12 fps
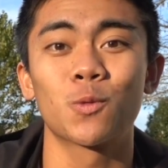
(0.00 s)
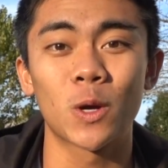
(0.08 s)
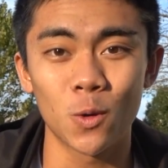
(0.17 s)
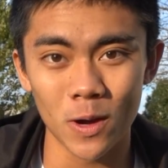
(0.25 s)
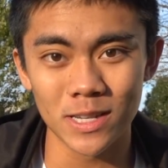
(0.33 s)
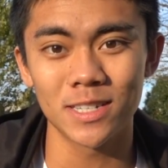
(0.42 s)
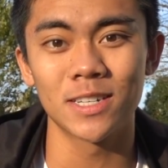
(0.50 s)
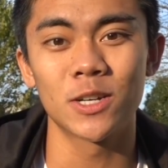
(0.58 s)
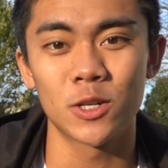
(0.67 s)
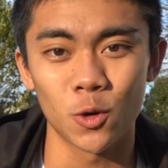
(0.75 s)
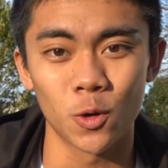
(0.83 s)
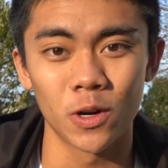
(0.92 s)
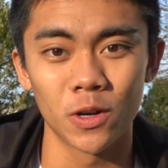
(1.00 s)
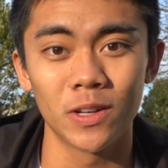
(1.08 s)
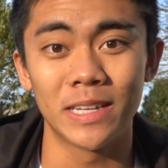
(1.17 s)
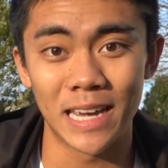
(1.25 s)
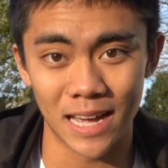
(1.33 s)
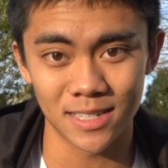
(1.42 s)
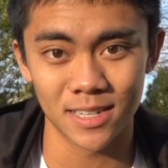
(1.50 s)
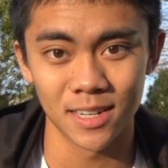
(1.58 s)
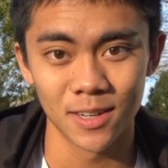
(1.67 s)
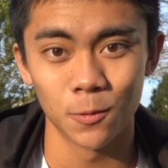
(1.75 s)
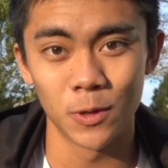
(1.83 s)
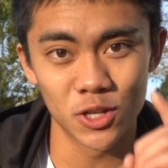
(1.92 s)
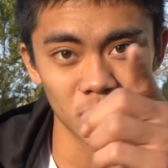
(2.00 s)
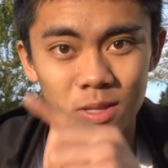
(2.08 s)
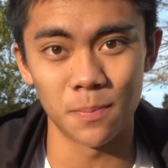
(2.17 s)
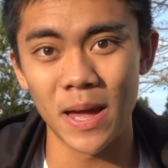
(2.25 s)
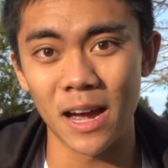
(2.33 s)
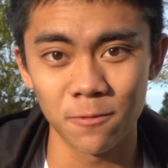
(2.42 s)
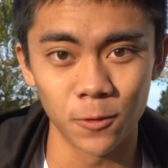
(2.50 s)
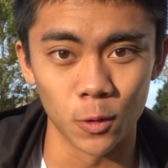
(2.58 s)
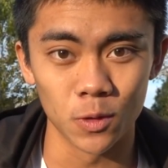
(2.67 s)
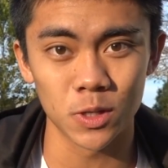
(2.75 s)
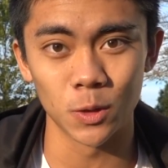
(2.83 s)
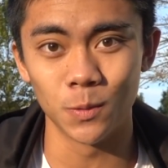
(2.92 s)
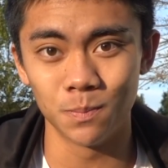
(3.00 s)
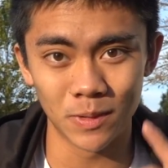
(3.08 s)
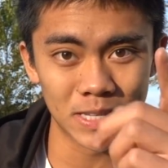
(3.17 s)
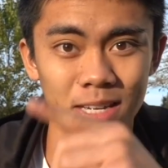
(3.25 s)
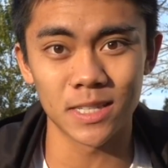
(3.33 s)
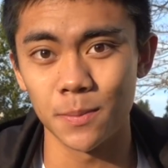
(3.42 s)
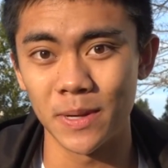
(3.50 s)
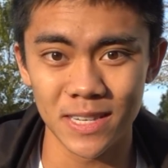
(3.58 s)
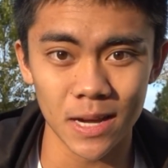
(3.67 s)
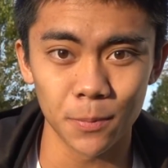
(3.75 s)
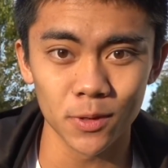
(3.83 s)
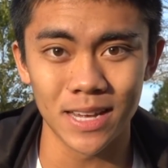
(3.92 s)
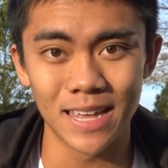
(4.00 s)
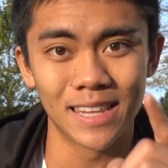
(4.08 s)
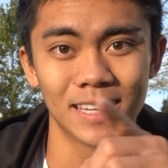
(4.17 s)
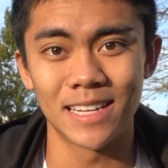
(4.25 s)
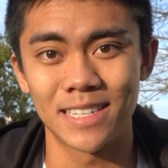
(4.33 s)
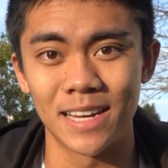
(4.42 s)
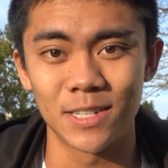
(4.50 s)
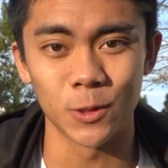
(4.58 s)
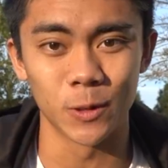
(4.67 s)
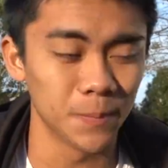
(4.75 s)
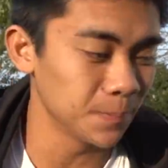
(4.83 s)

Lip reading: requested tutorial yet, which is the BackFull. So let's get some examples and then let's get to it.